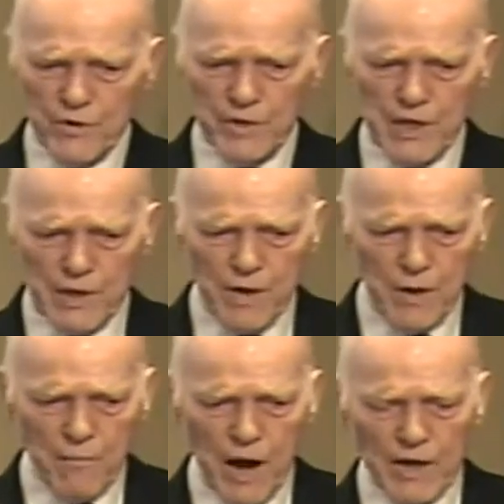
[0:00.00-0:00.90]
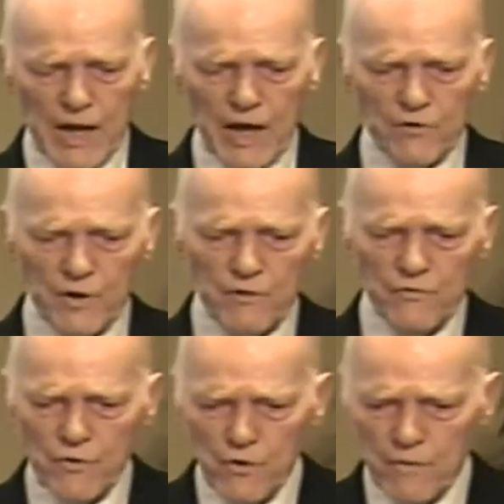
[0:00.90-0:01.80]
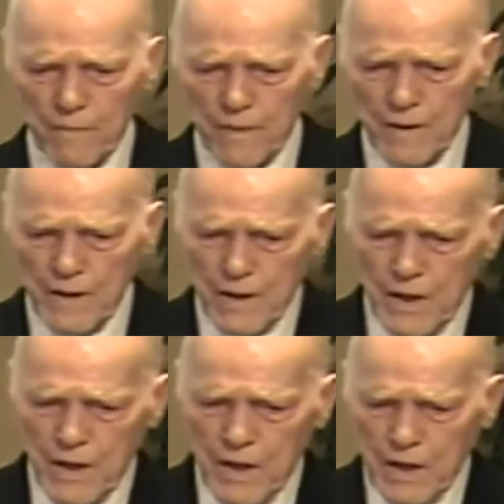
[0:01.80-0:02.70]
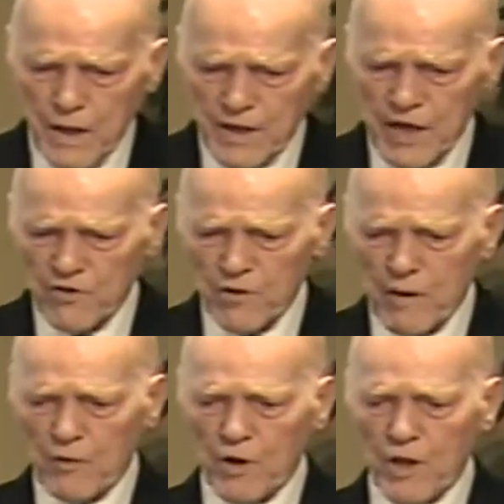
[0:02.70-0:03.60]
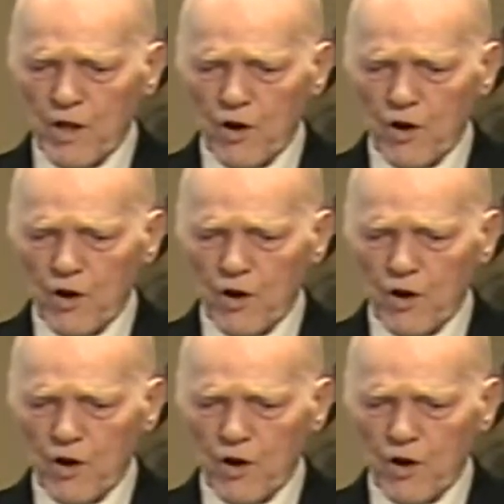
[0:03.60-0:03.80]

to He. Mark 9 24. Uh, King James Bible,